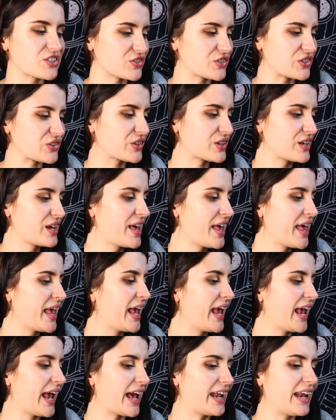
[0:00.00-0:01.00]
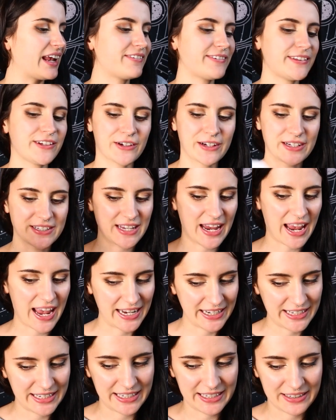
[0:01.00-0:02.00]
truth. And if there is
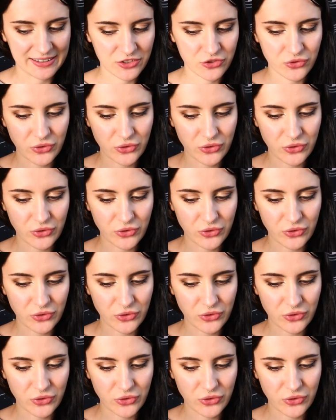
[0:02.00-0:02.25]
any